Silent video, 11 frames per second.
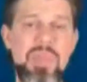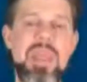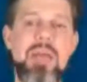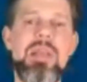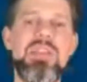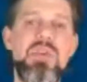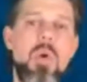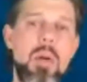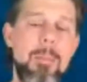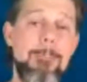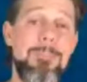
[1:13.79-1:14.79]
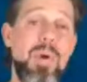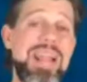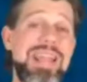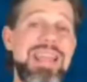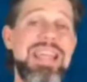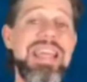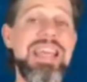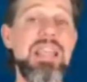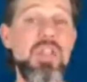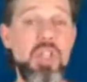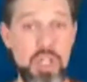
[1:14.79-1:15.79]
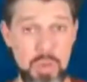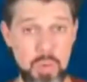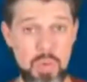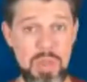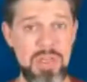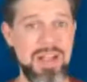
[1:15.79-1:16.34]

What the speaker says: That means you are breaking into,